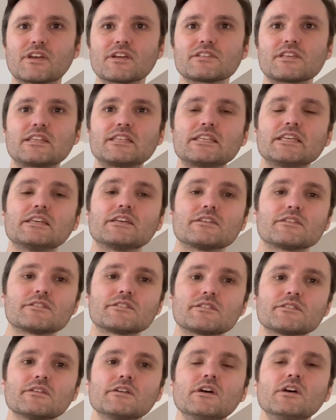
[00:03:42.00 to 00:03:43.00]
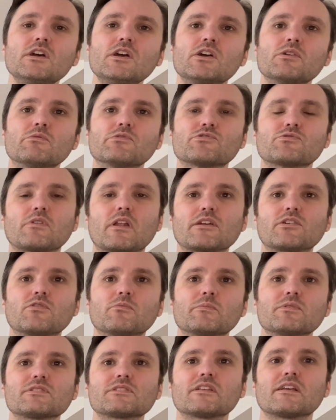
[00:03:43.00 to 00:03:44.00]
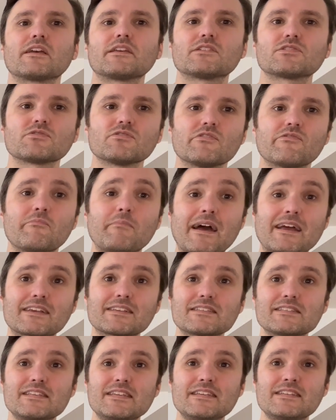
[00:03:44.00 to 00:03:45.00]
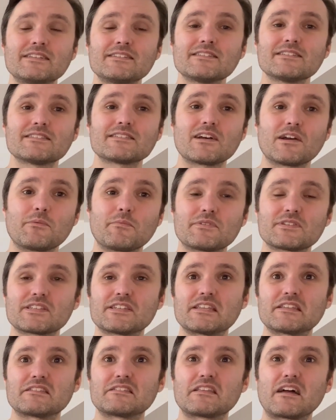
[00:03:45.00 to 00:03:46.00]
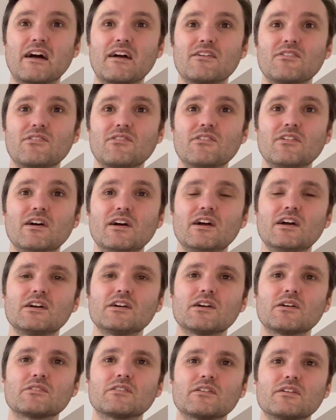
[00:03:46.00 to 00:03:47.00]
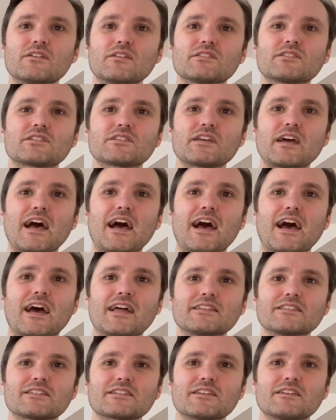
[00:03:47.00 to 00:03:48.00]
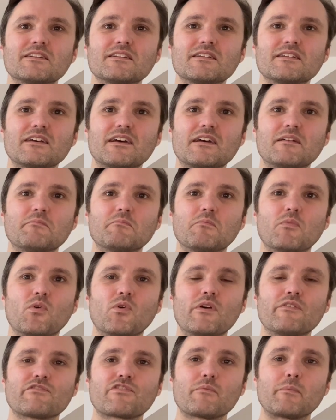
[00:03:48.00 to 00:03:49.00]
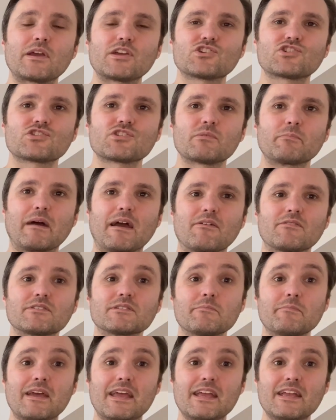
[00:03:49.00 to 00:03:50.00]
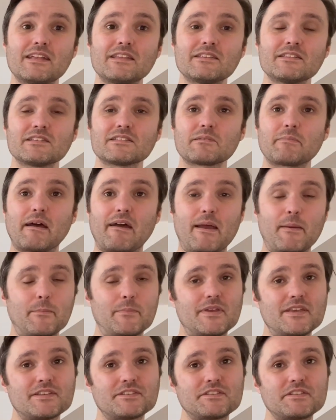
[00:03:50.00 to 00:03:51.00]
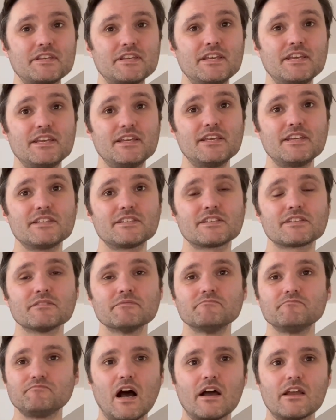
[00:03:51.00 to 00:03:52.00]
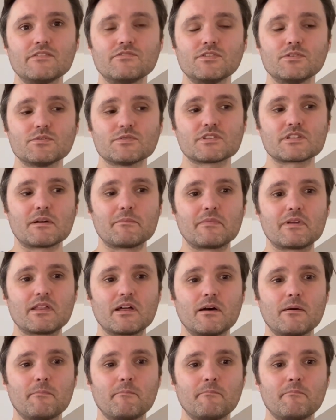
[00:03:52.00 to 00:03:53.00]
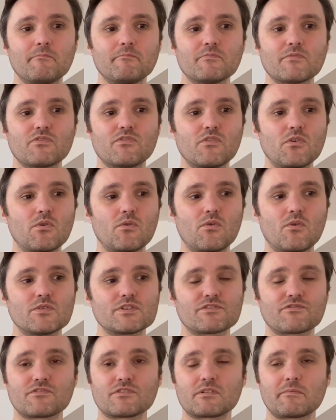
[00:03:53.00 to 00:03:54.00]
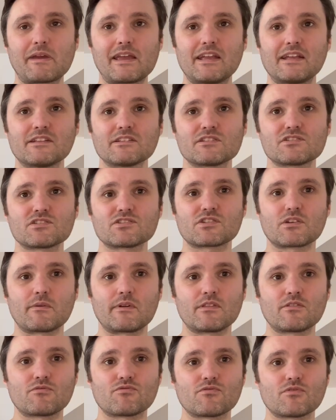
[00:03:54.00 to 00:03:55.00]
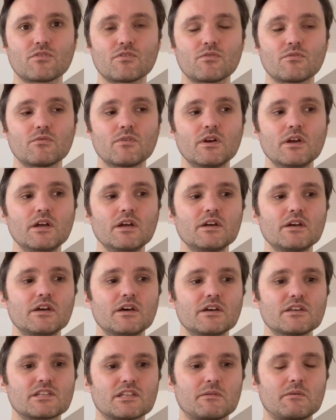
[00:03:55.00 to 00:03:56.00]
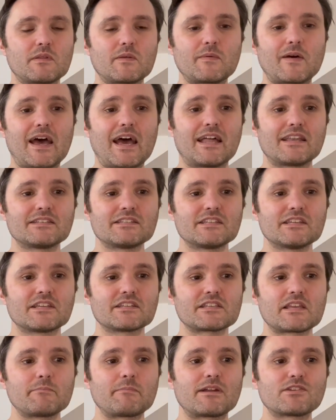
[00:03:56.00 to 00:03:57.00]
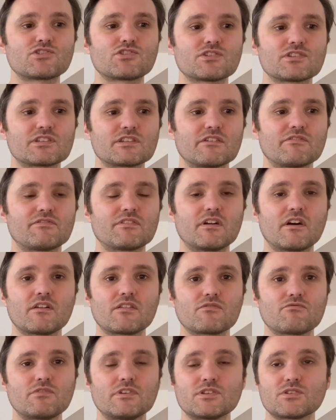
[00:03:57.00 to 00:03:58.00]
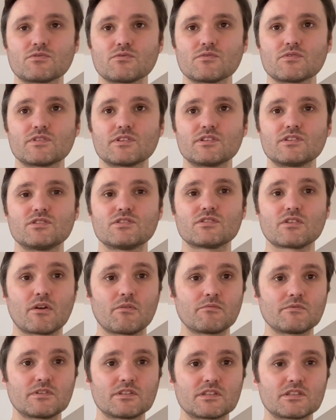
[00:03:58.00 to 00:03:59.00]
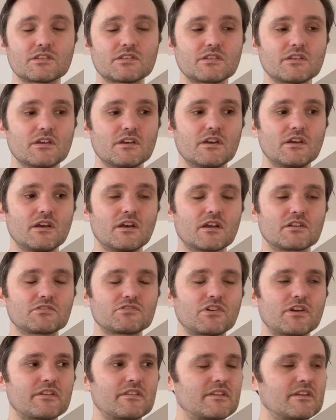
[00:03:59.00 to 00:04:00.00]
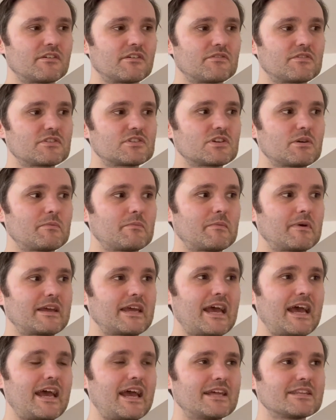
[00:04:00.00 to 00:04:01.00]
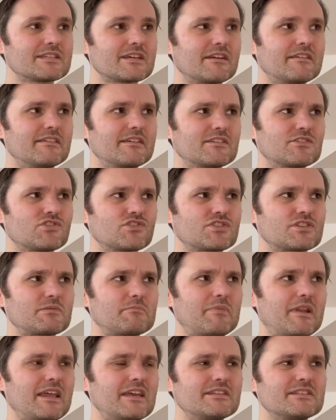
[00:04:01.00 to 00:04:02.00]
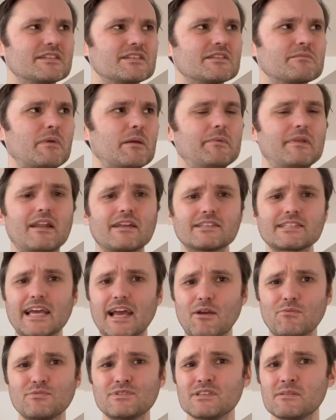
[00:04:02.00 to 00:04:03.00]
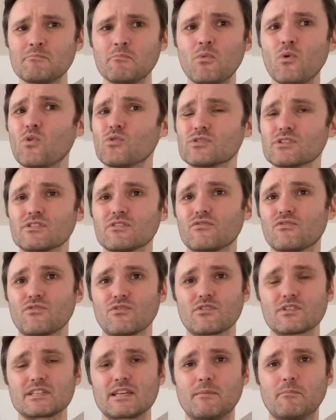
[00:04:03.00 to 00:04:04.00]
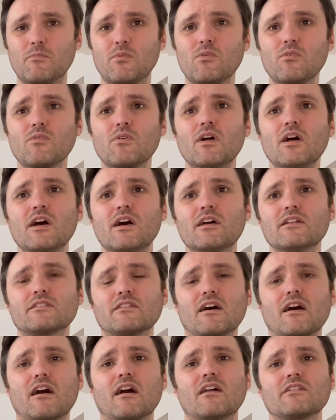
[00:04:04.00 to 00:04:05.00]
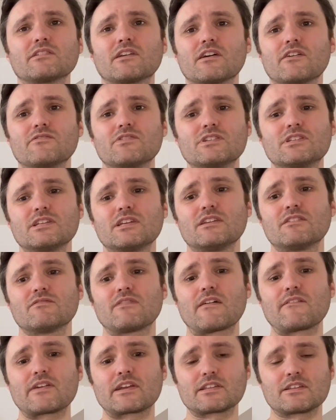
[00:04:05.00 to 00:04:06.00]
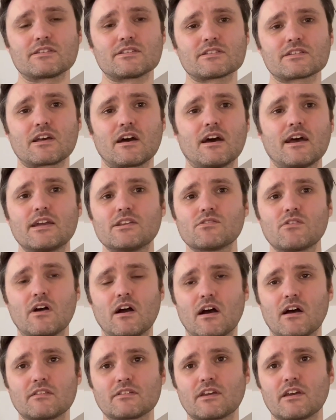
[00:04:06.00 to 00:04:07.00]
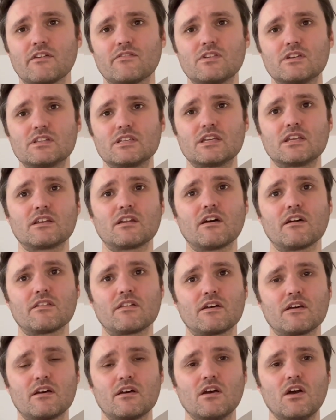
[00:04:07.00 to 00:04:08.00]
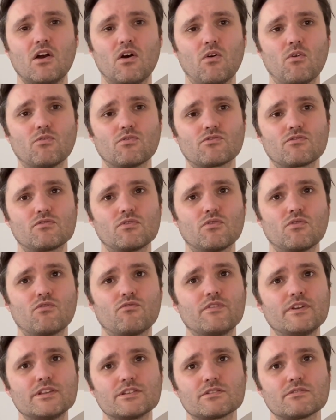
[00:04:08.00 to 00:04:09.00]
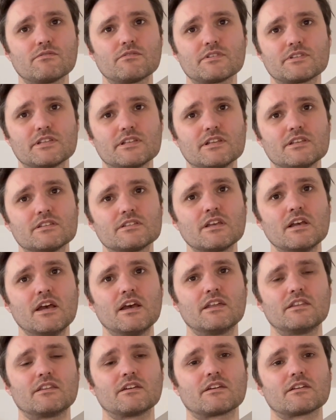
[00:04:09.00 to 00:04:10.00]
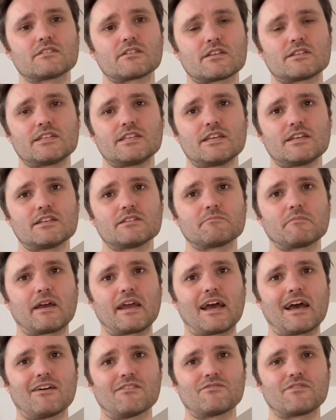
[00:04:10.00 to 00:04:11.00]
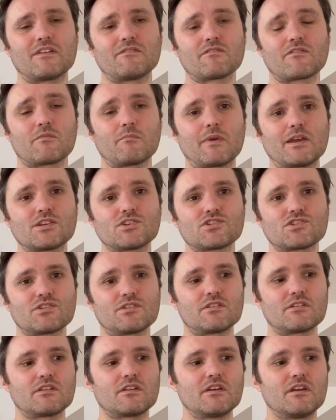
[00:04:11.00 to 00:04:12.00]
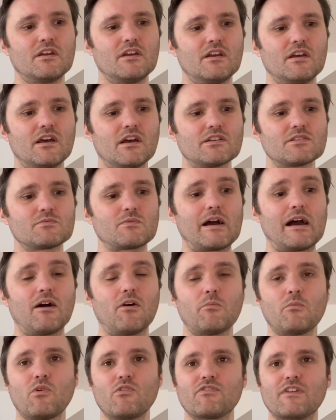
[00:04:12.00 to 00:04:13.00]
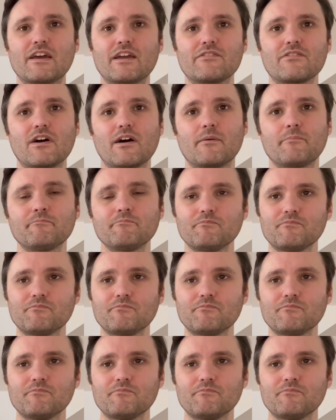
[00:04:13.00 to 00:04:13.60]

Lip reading: Gazetteers, which were almost sort of magazine type style, that had more information about domains, about NPCs. I've used some of them for different domains, just going through. Some of them are handy because they mention stuff that other resources don't. I'm trying to off the top of my head. I think just some places, it might be like towns in Mordant, for example, that aren't covered in Van Richten's Guide or aren't covered in other older lore resources. The Gazetteers might have information as well, more flavour.